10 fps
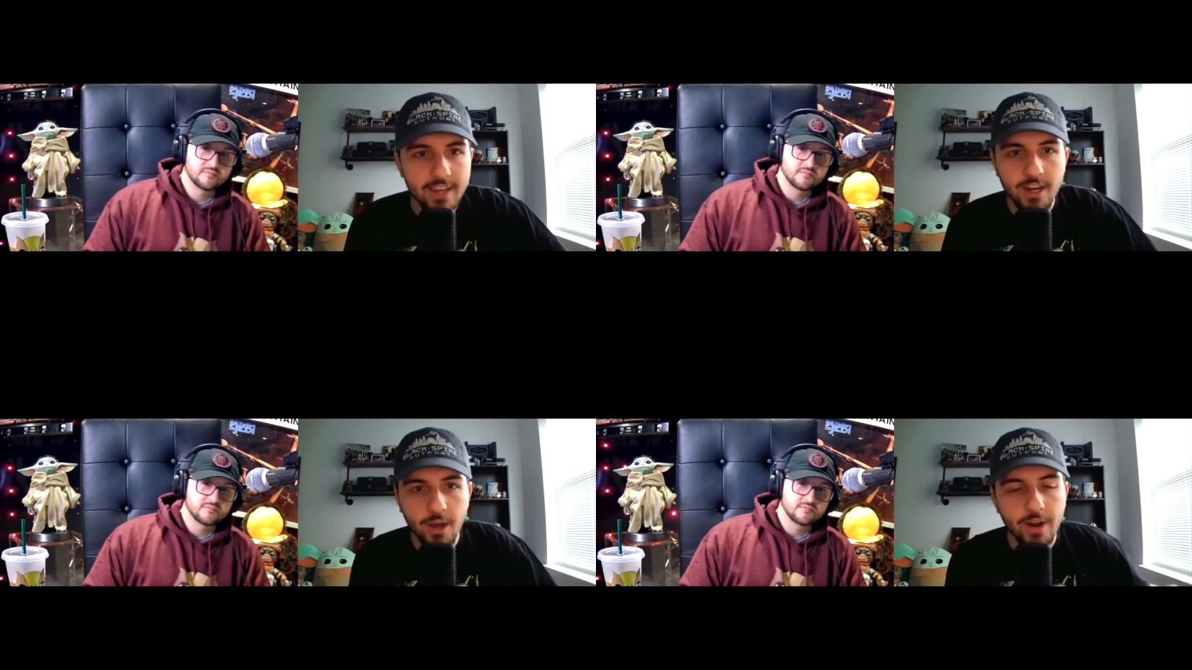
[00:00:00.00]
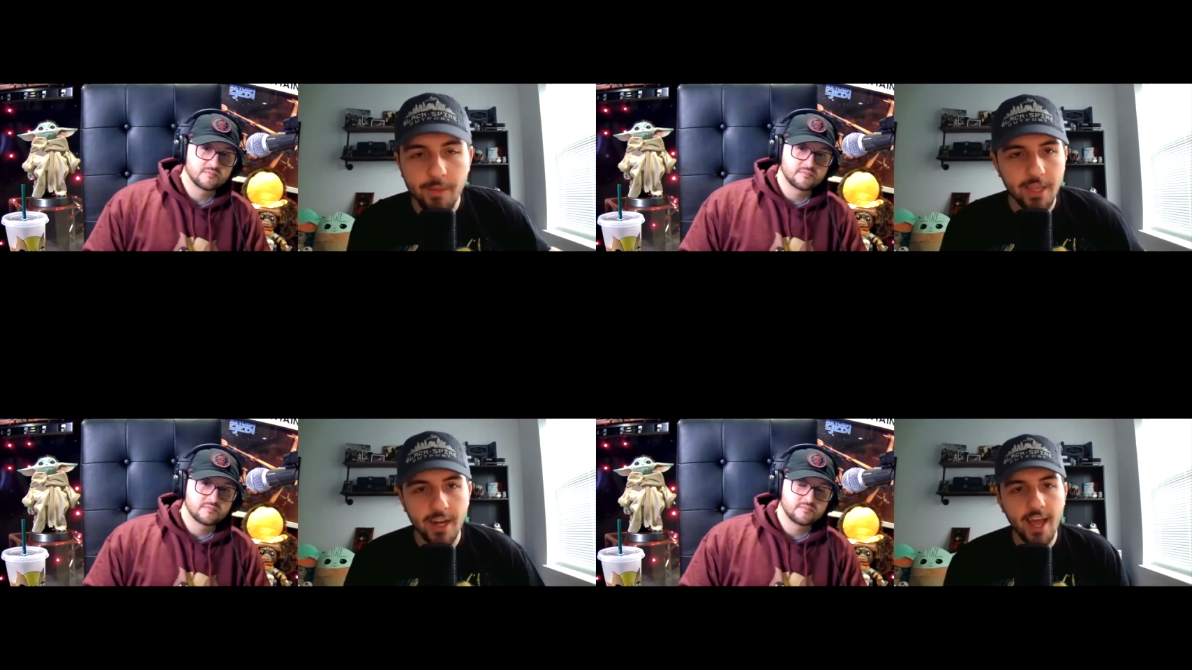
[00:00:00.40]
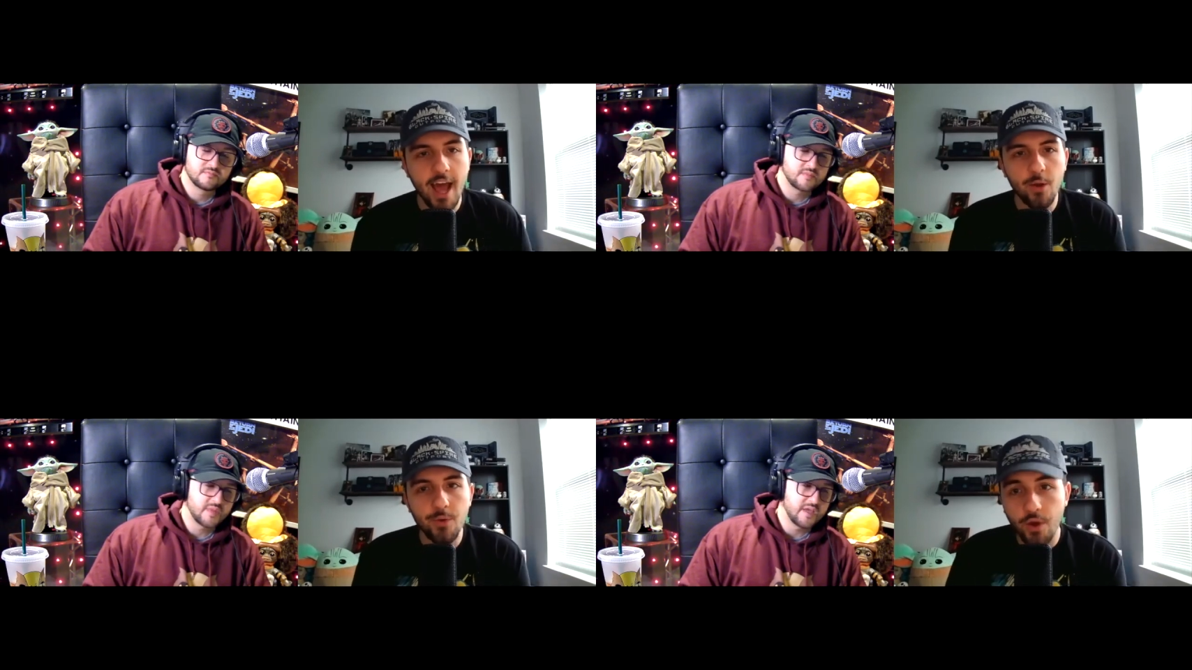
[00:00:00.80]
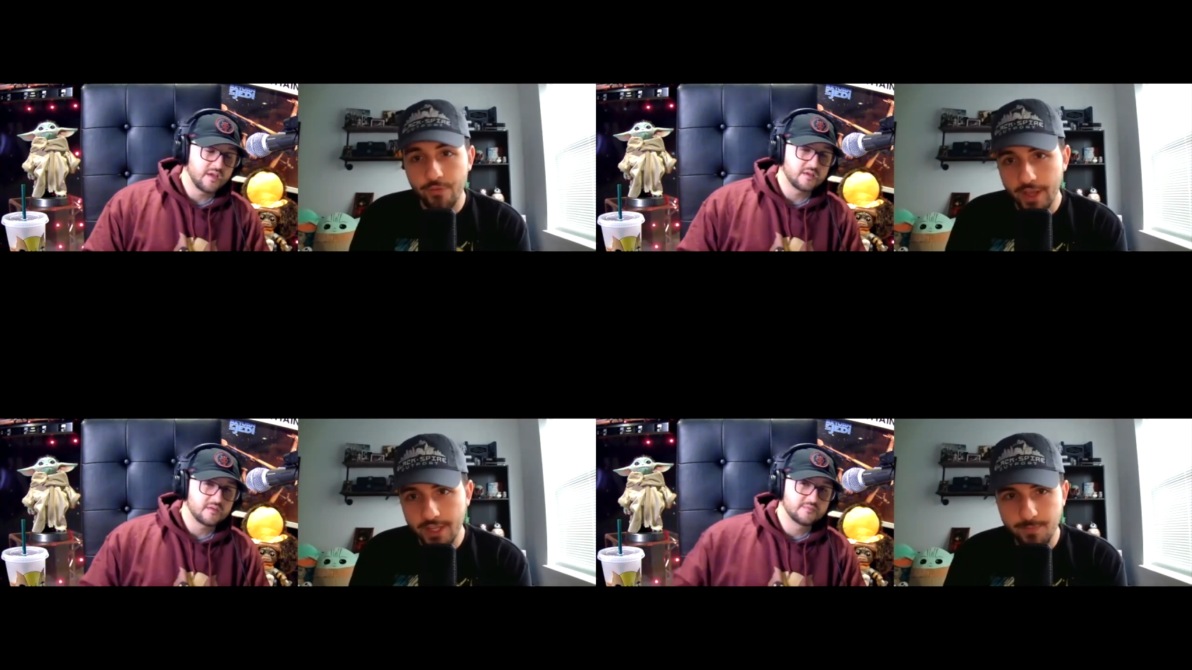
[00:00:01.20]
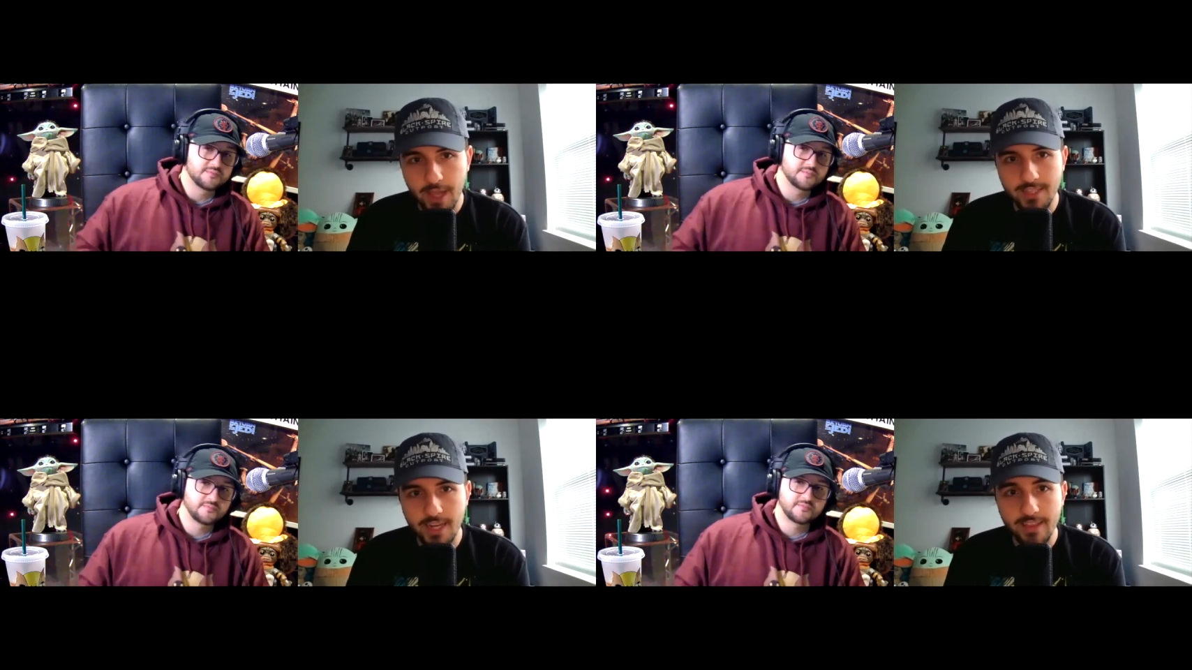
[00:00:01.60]
Speaker 1: you know what I mean? I don't know if I
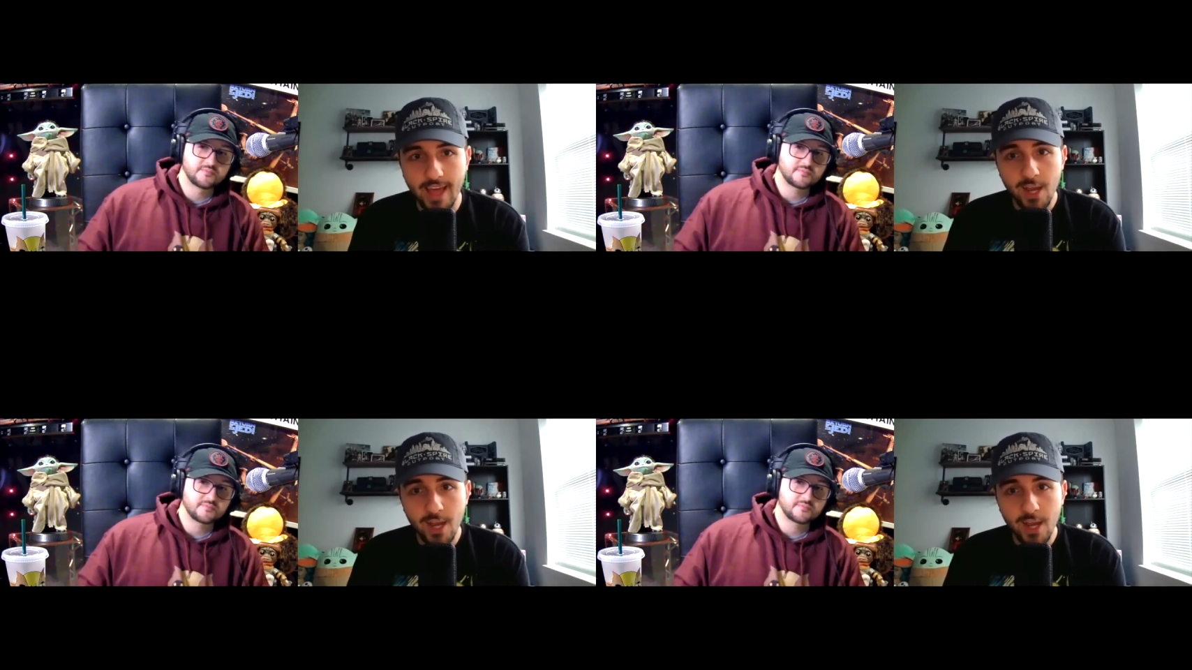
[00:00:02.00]
expect any of that.